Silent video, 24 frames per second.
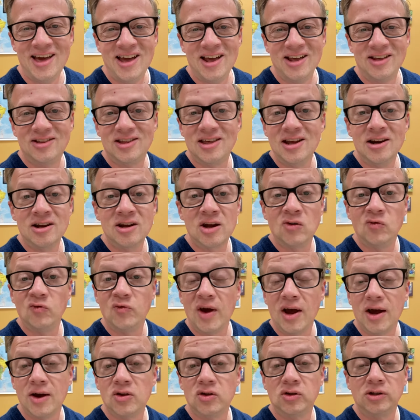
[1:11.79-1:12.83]
Sin
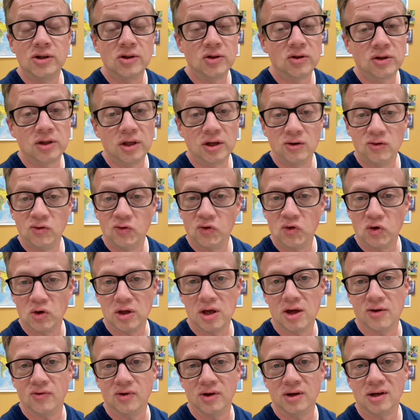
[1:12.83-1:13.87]
confessed is sin
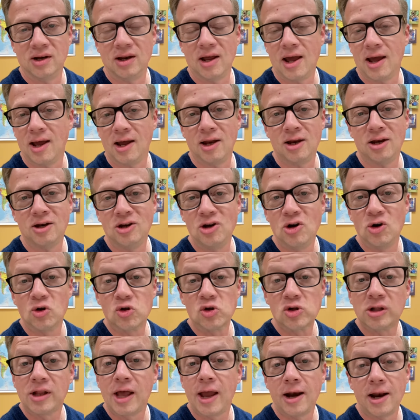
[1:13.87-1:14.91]
forgiven, and your
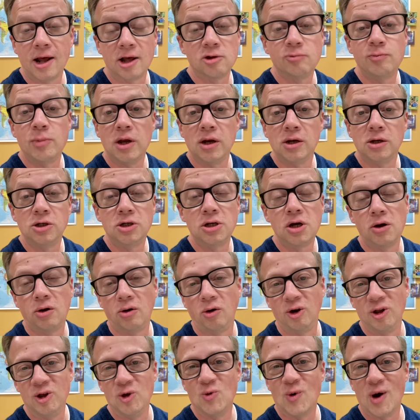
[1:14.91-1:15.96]
slate has been
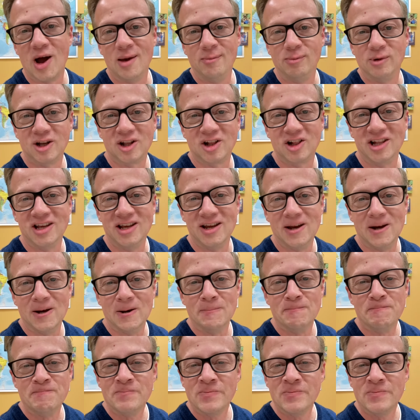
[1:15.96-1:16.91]
totally wiped clean.